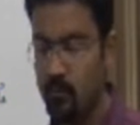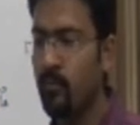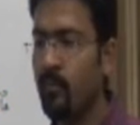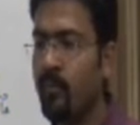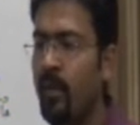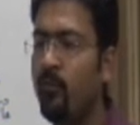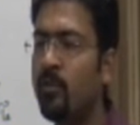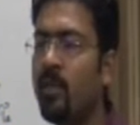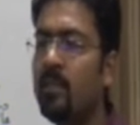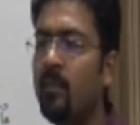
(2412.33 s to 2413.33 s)
Have you studied
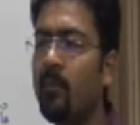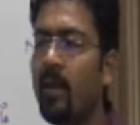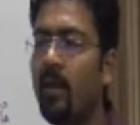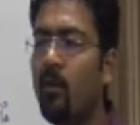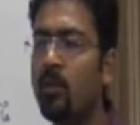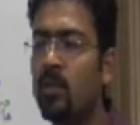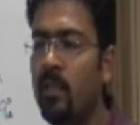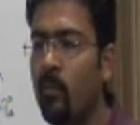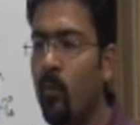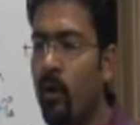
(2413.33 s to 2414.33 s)
something like constant
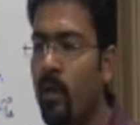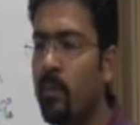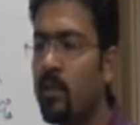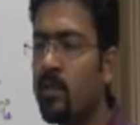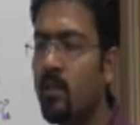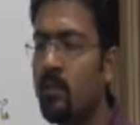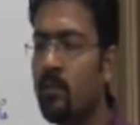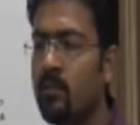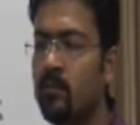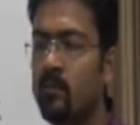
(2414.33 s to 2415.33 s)
boiling mixture?
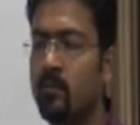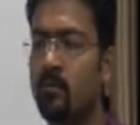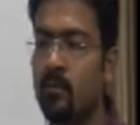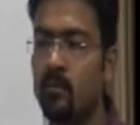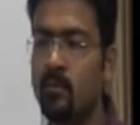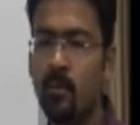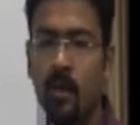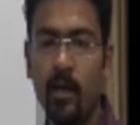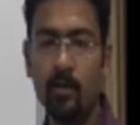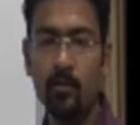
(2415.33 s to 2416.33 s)
Kind of
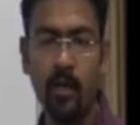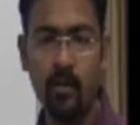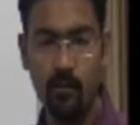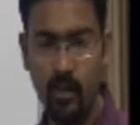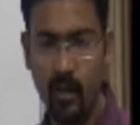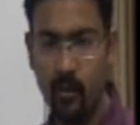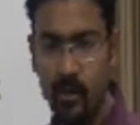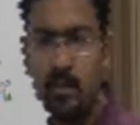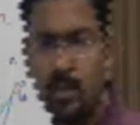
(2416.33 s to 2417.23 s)
studied, like I mean, it's